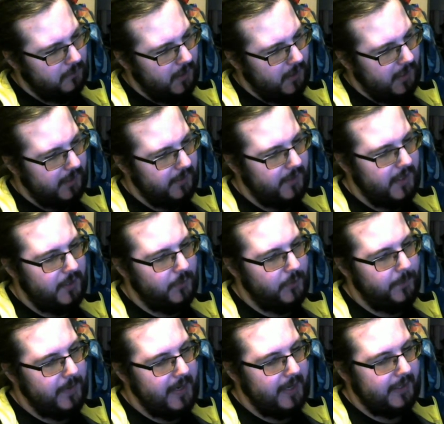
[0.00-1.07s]
And then on the
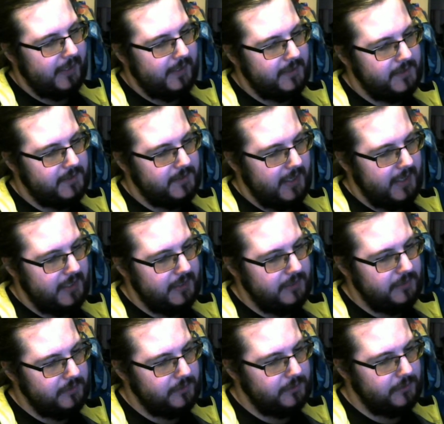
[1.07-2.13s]
back it
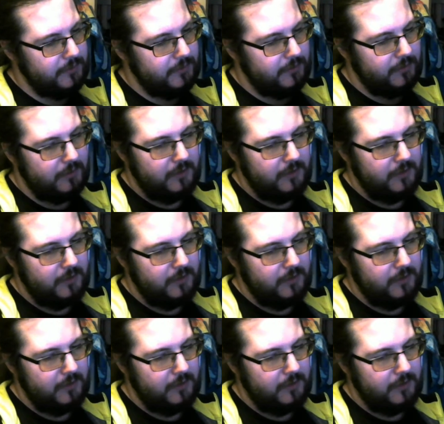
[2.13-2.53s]
says